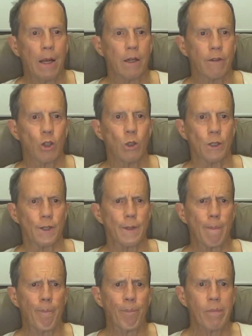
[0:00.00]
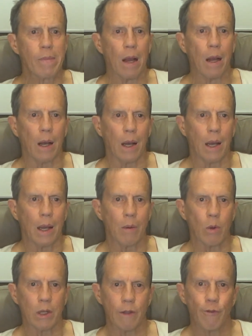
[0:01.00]
Of course, I
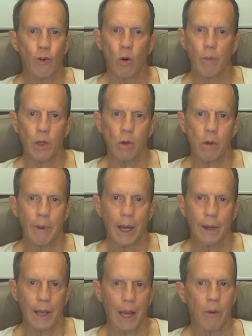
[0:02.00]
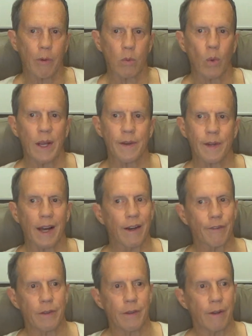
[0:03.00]
will inform you about how it went
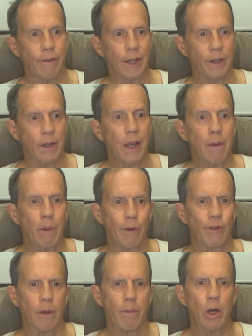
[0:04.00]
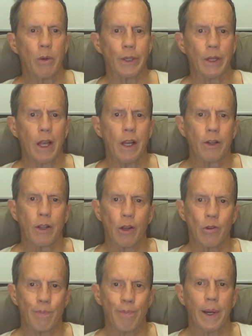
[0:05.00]
after the event, but for the moment, to
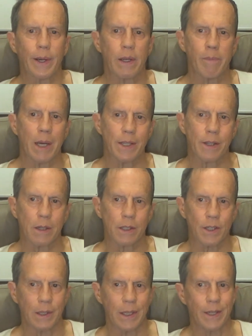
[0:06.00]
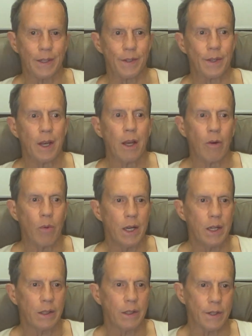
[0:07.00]
those budding masculist leaders
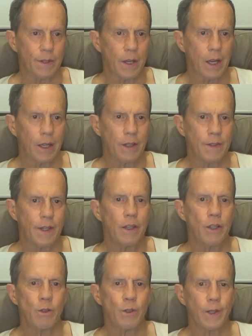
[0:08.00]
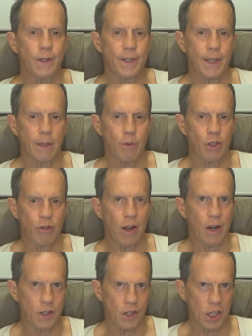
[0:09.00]
reading this, consider using the same
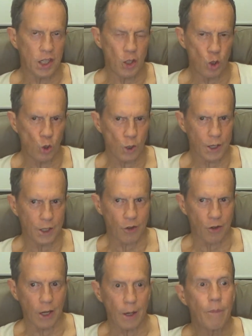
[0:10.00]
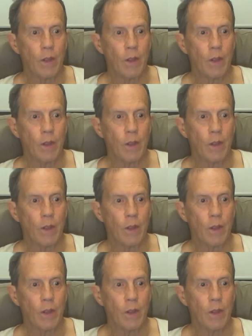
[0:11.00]
strategy in your country.